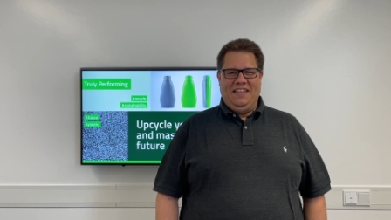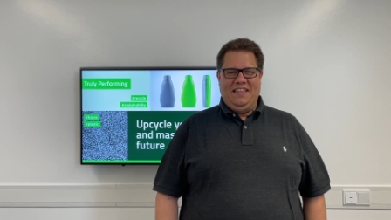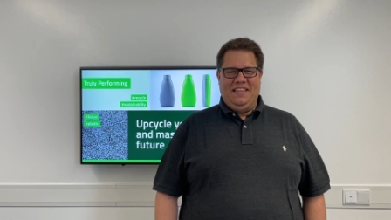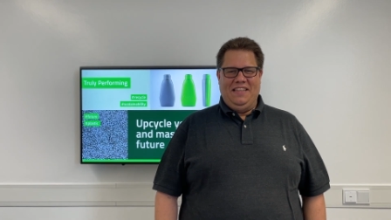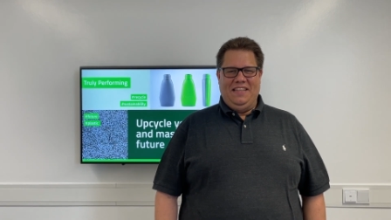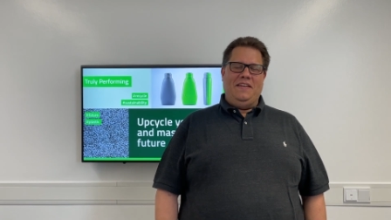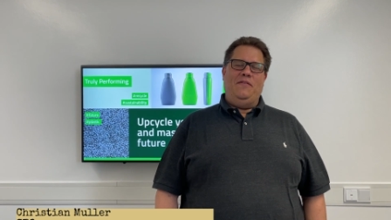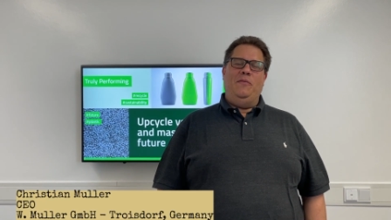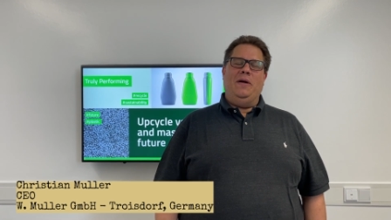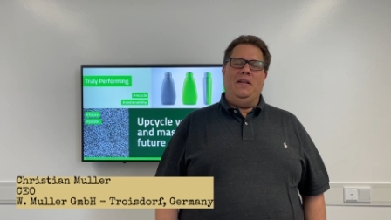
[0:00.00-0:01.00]
Greetings
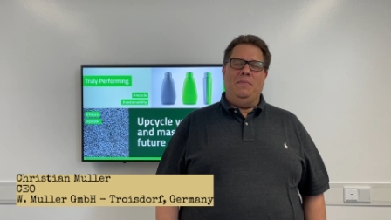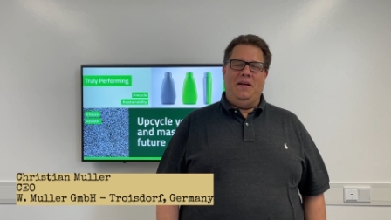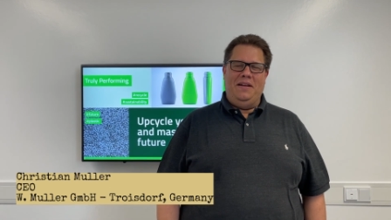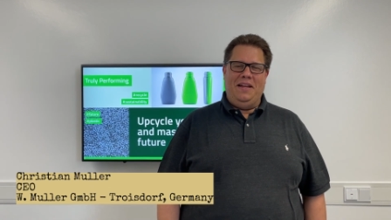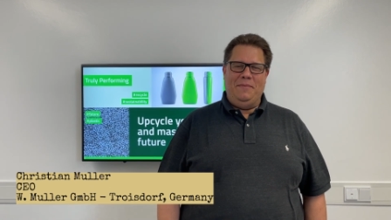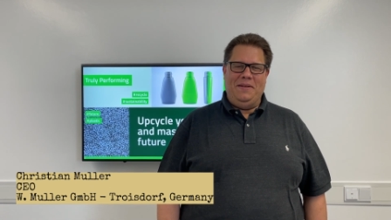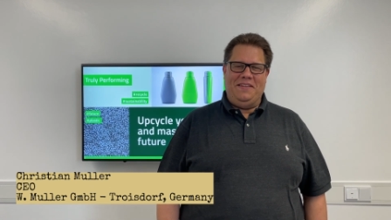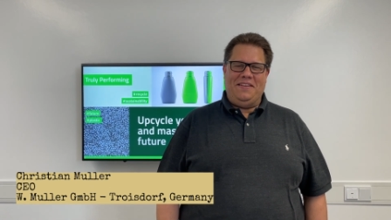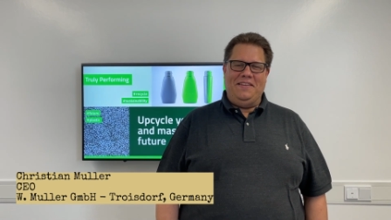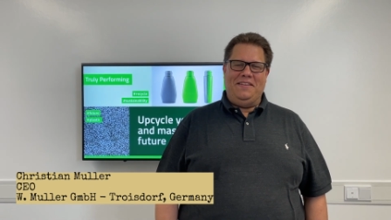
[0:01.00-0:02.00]
everybody, my name
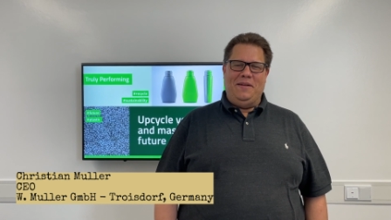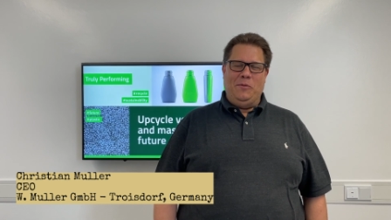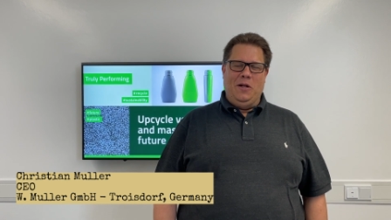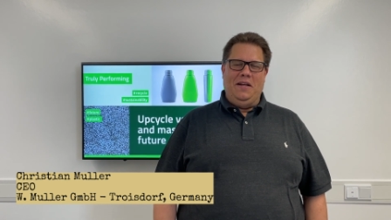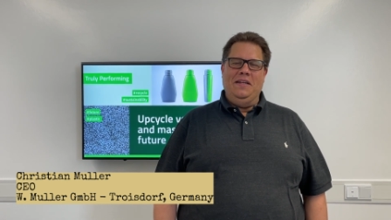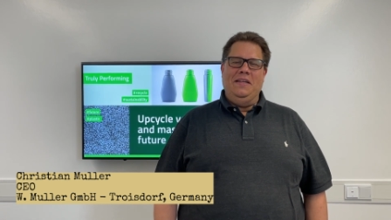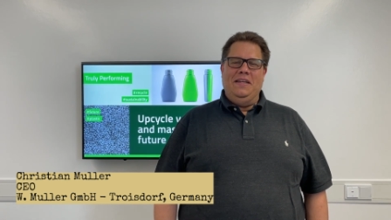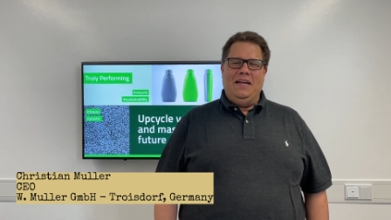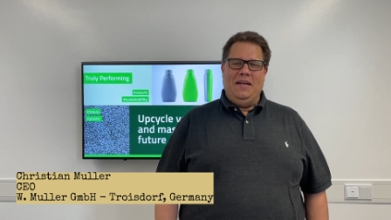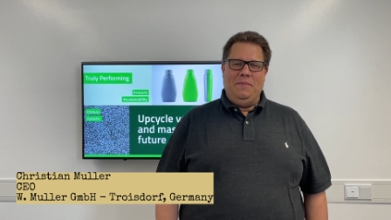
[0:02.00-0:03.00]
is Christian Müller.
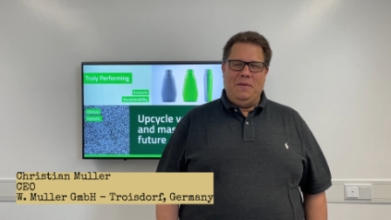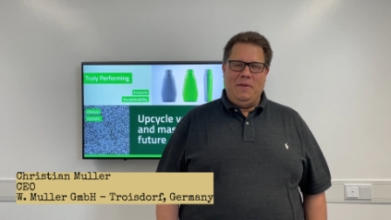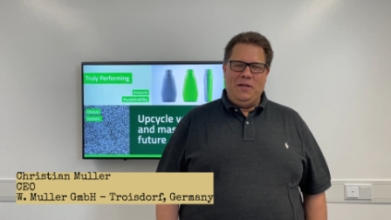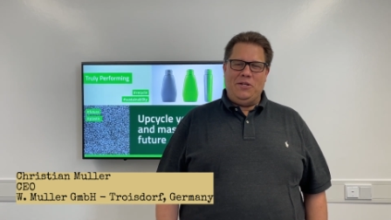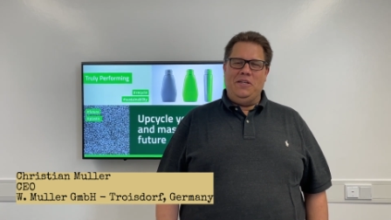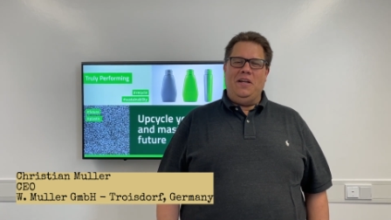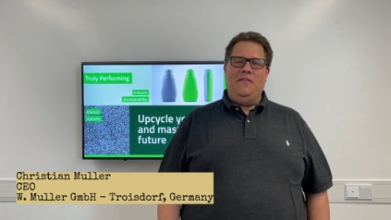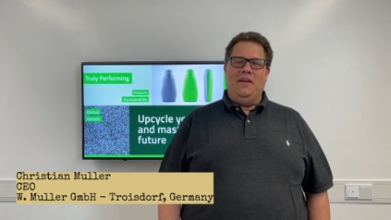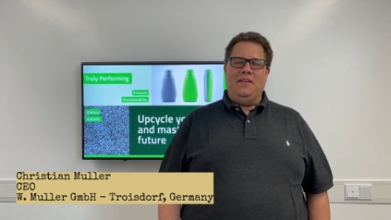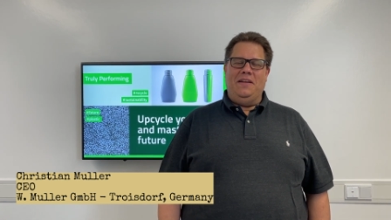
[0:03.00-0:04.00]
I'm the managing
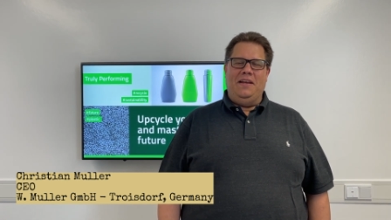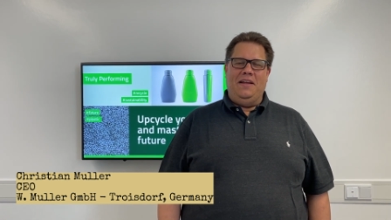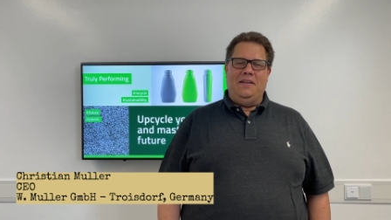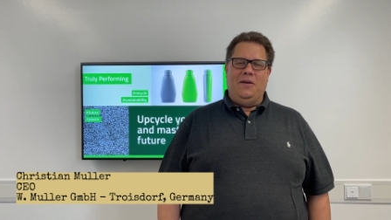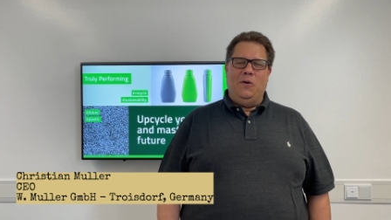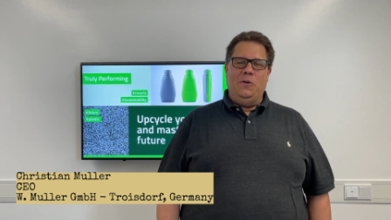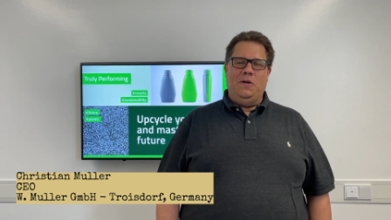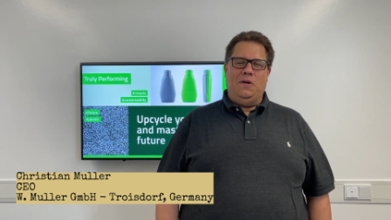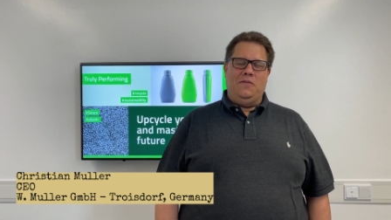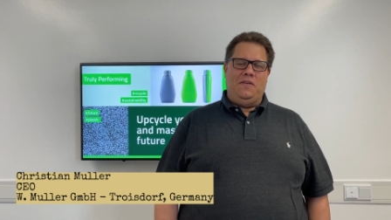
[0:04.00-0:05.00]
director and
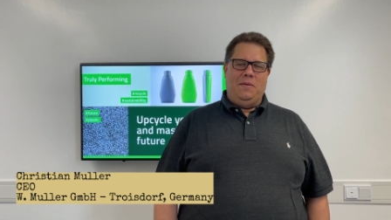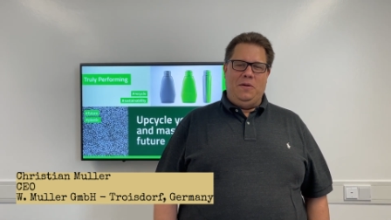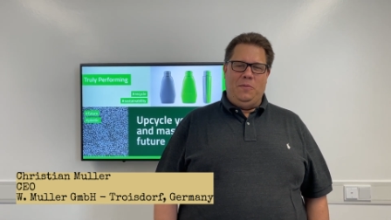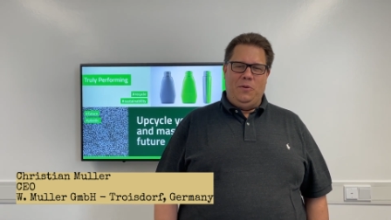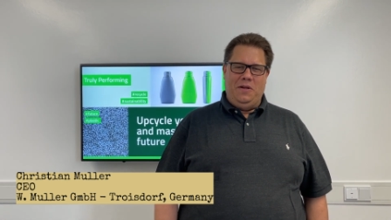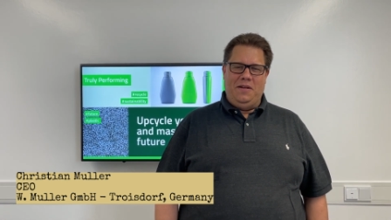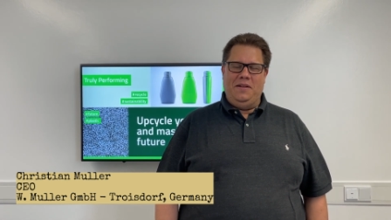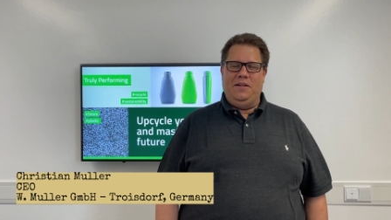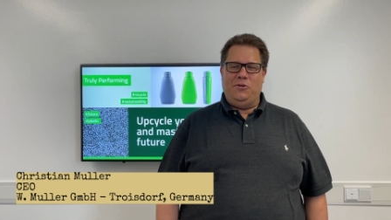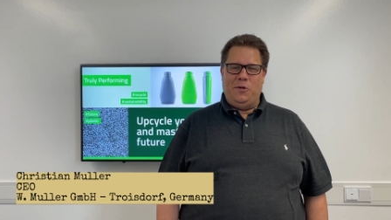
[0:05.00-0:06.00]
owner of W.
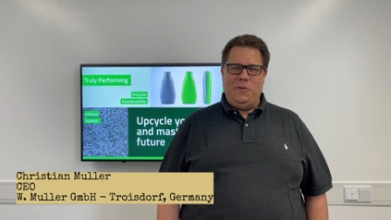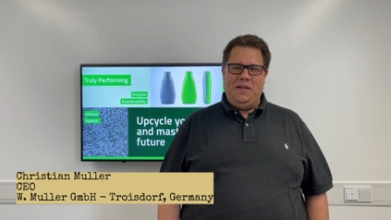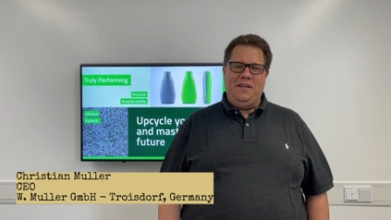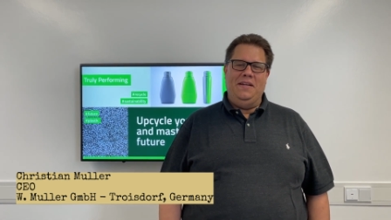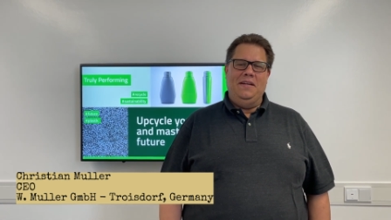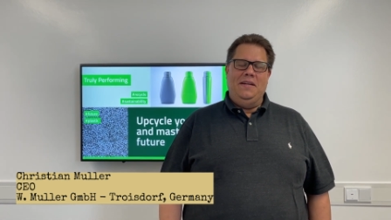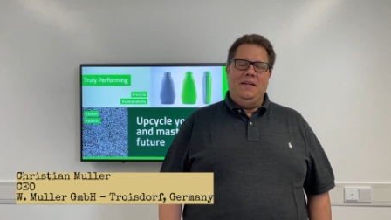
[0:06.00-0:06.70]
Müller in Germany.